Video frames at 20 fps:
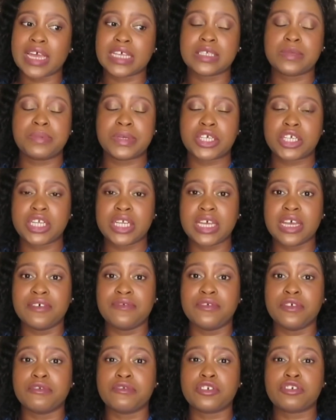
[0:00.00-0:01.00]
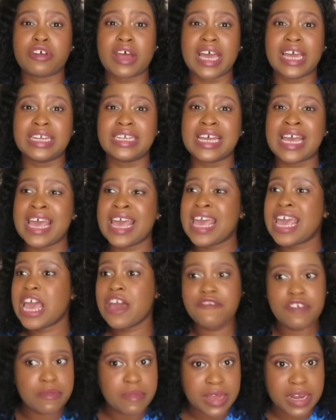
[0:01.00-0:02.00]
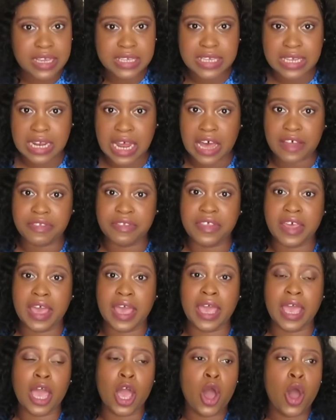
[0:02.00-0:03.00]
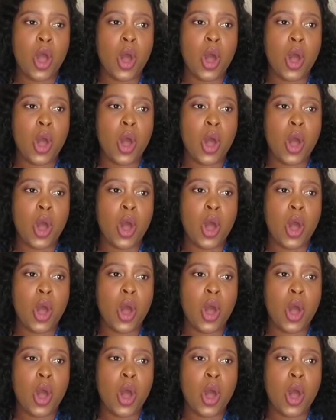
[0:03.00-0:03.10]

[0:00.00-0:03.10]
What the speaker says: especially if you've tried every medicine out there,